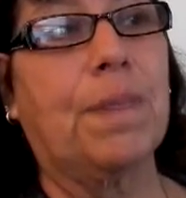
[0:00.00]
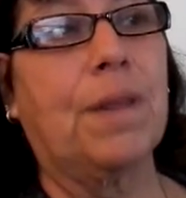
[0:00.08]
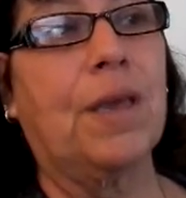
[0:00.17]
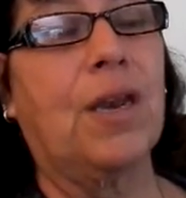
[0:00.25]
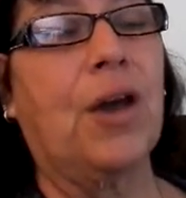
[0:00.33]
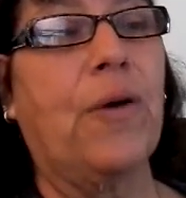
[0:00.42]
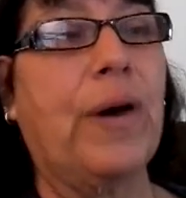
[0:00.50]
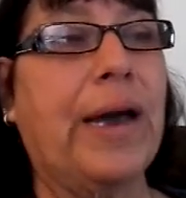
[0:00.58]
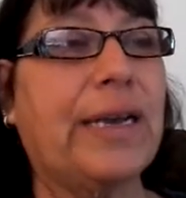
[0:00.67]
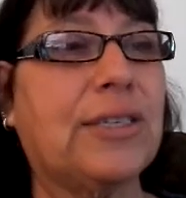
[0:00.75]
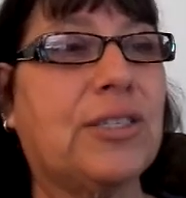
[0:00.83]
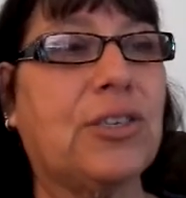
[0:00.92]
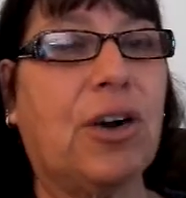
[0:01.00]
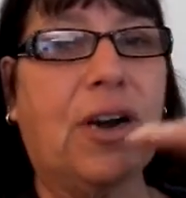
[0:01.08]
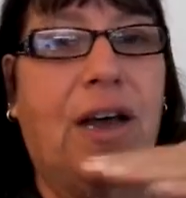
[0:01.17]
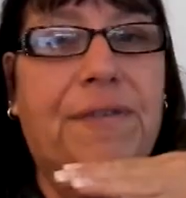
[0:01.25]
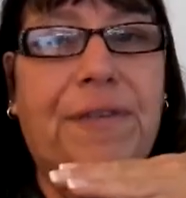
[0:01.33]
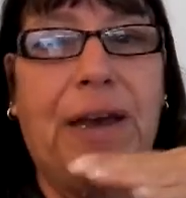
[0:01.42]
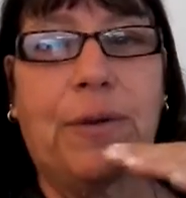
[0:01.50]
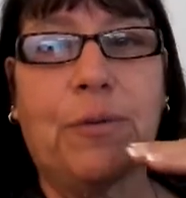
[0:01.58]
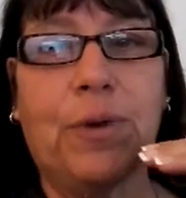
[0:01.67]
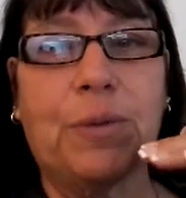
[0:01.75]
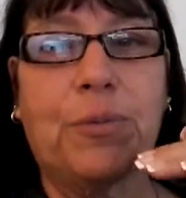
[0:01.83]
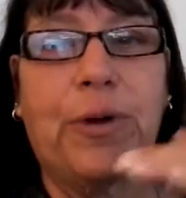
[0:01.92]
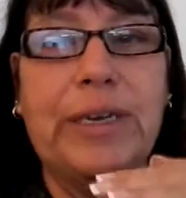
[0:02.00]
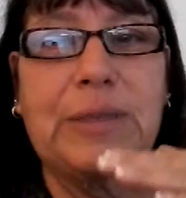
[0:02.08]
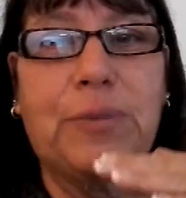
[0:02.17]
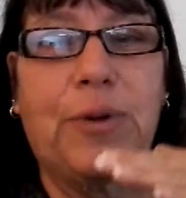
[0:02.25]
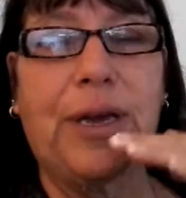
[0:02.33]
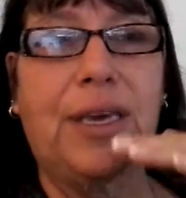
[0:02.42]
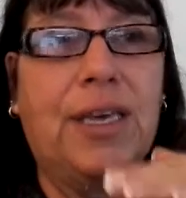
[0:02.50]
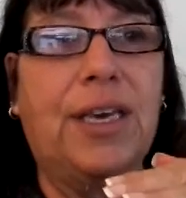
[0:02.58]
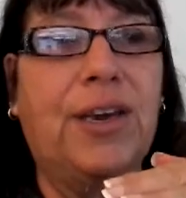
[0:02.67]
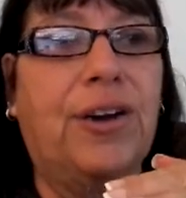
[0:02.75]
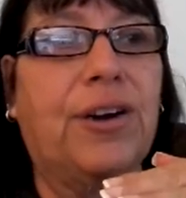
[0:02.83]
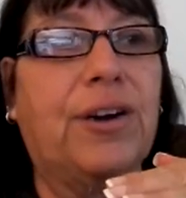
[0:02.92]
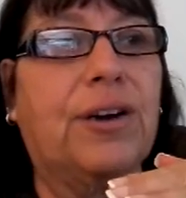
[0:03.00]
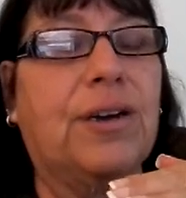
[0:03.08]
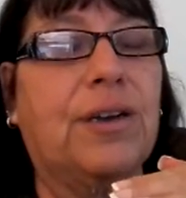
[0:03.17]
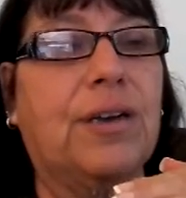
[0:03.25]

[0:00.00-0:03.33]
you know, I could start off at one price point here.